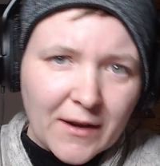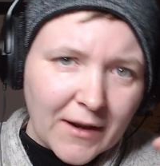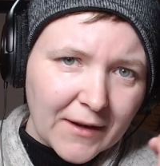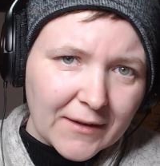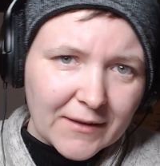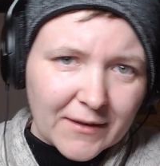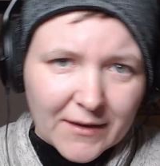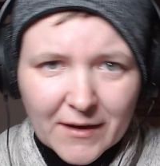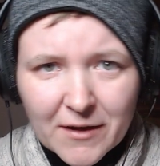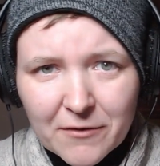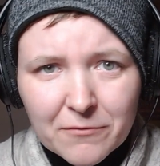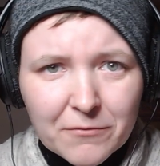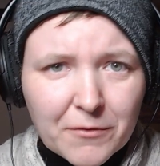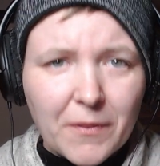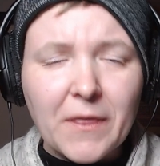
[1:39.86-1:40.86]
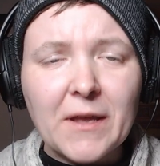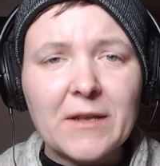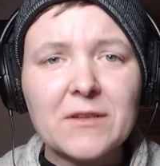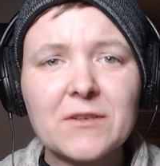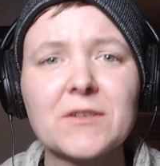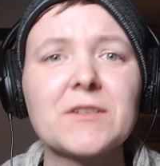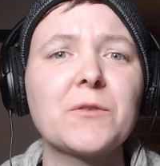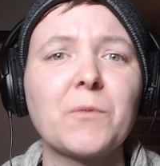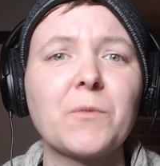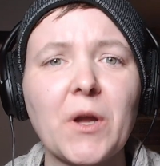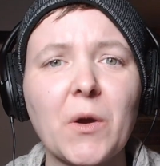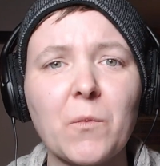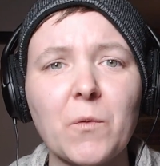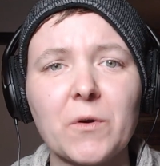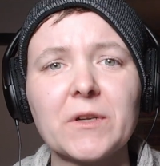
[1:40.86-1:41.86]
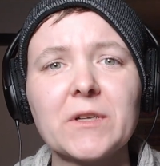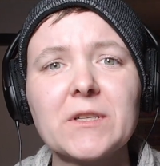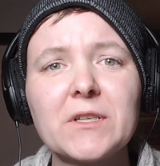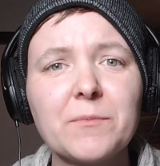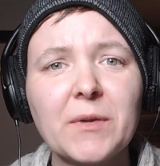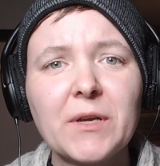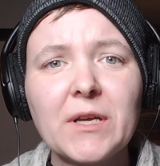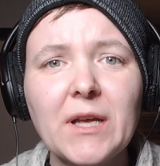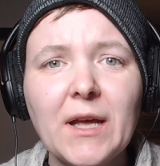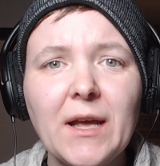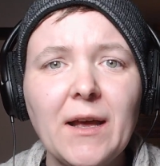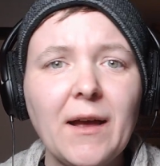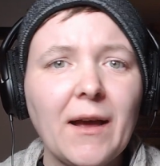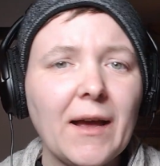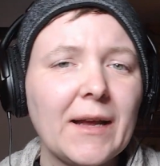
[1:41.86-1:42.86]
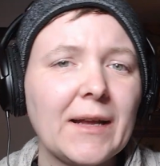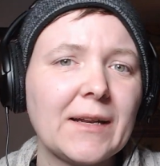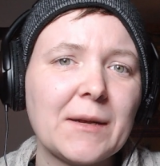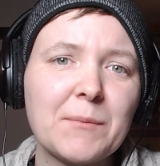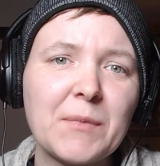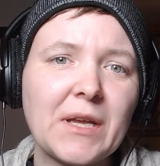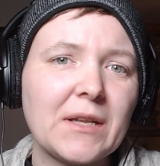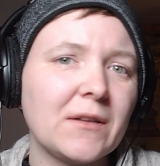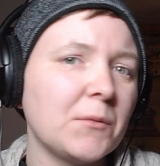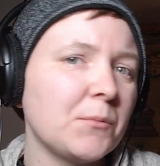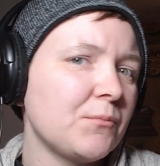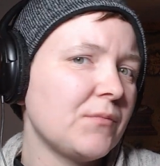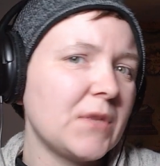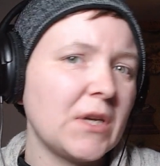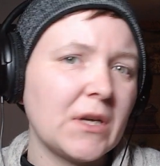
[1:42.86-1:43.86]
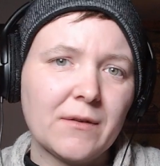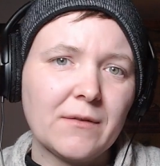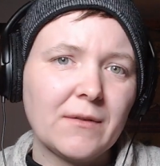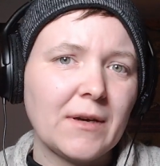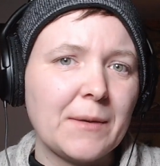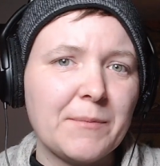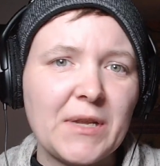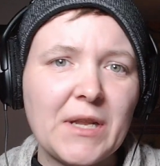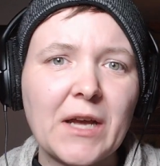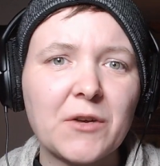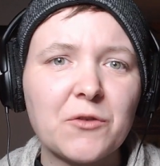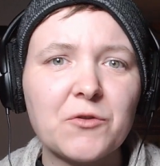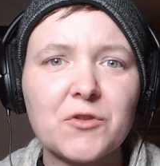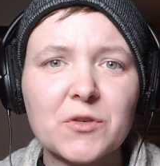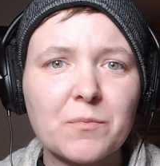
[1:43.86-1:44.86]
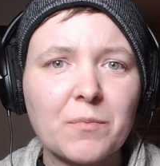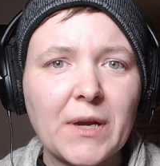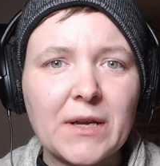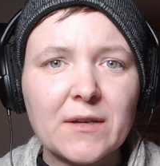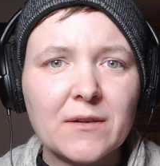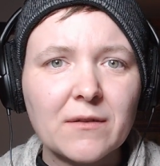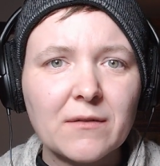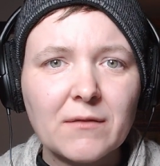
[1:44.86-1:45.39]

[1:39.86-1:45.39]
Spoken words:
and get everything just the way I want it to be. And I mean I could just paint,